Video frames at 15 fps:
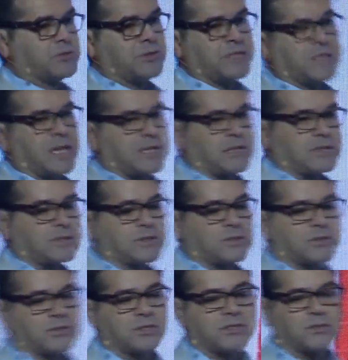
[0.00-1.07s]
retailers, the
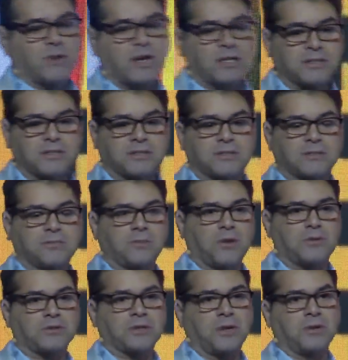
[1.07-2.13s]
Toys R Us,
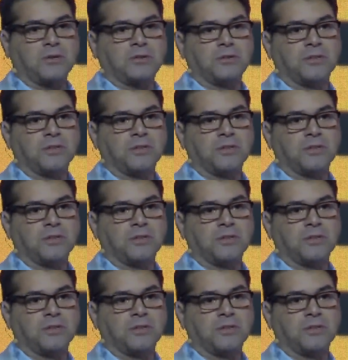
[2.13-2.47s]
Bon-Ton.